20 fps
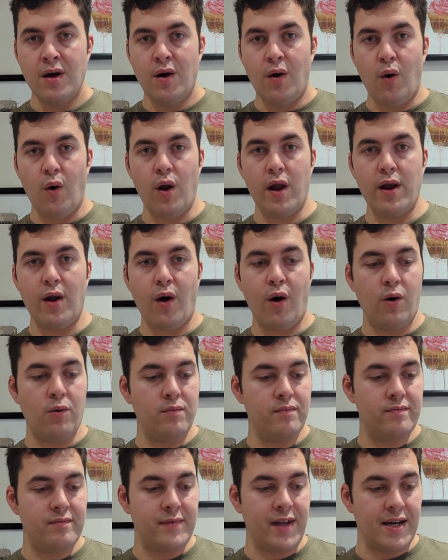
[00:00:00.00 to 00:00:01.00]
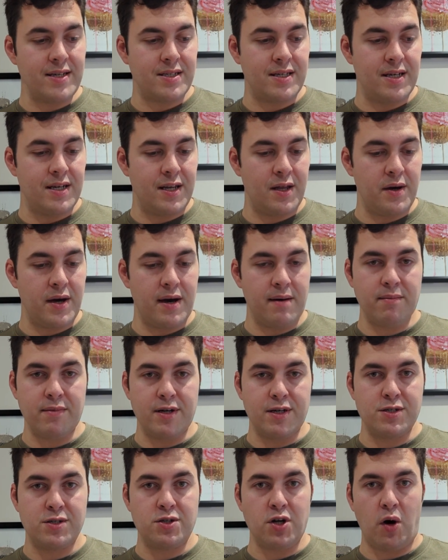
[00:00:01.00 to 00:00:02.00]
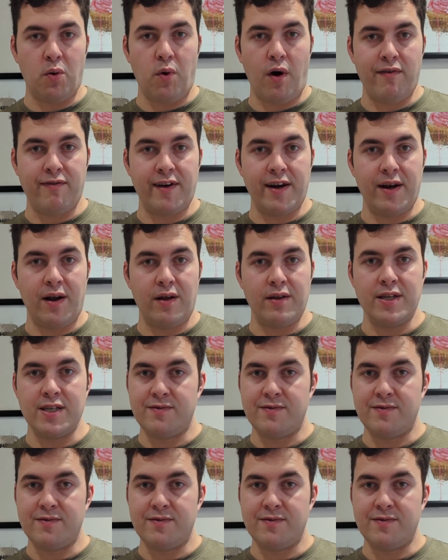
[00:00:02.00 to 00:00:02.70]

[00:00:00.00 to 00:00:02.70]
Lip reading: all in all, that's going to do it. I'm going to stop waffling on.